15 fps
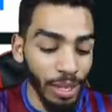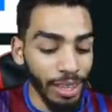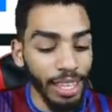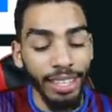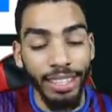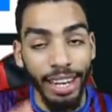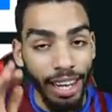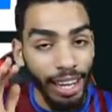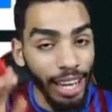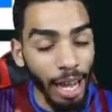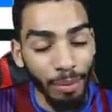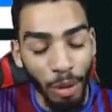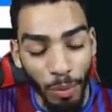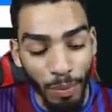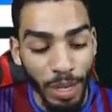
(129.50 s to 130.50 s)
One thing that I hate
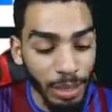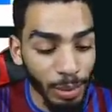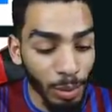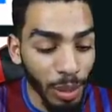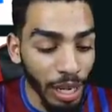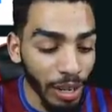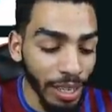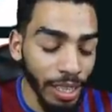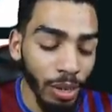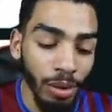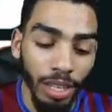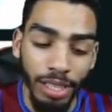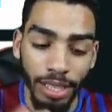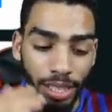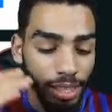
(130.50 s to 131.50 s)
about PES Mobile right
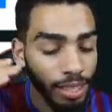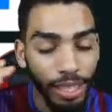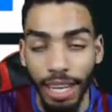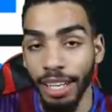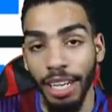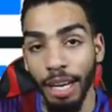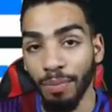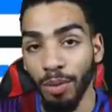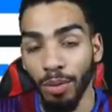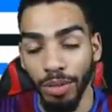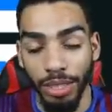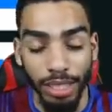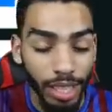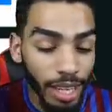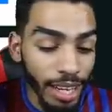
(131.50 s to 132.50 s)
now is like getting a
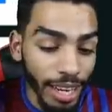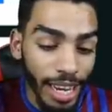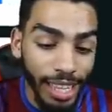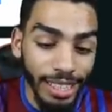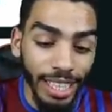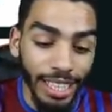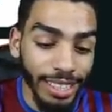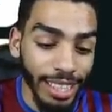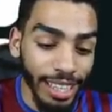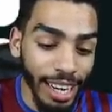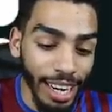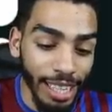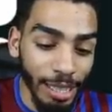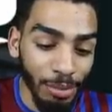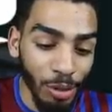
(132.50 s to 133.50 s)
point. It takes a
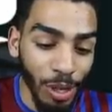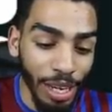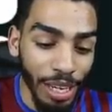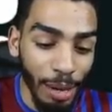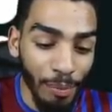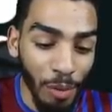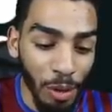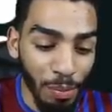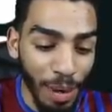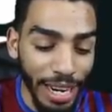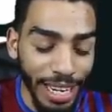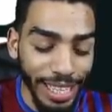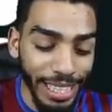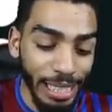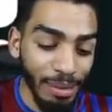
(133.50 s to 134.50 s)
lot of time to get a point, but
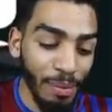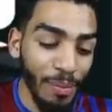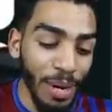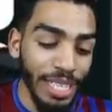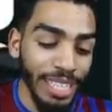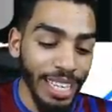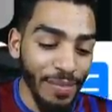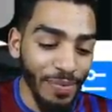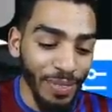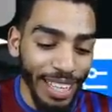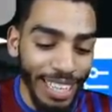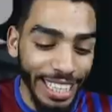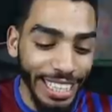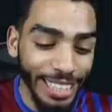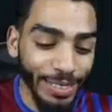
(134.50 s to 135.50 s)
let's see my boys.
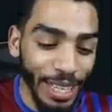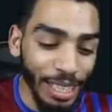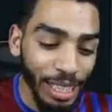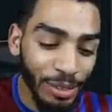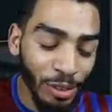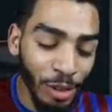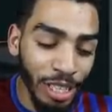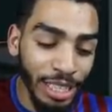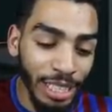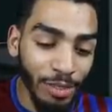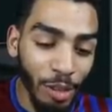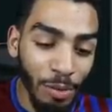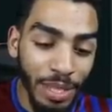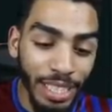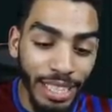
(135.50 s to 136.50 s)
Let's try to spread this
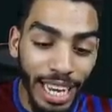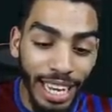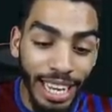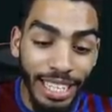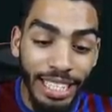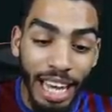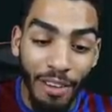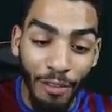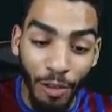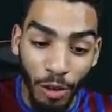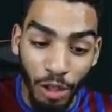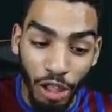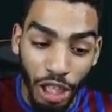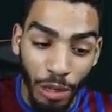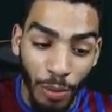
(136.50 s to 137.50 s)
formation against a 4
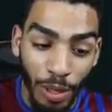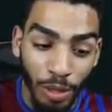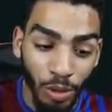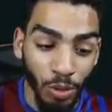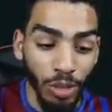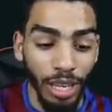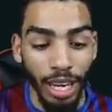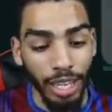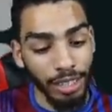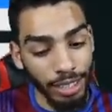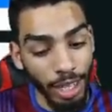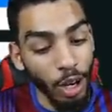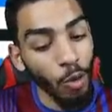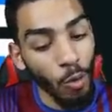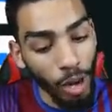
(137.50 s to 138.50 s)
one 2 Guys,
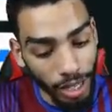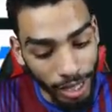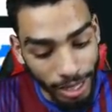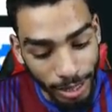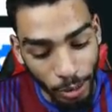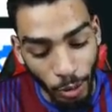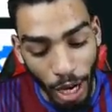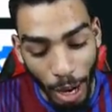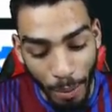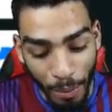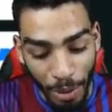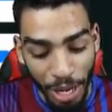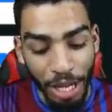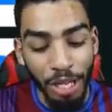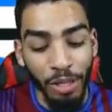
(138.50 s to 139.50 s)
we're gonna score. I'm
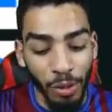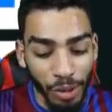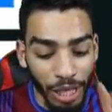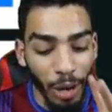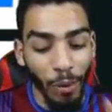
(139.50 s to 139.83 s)
pretty sure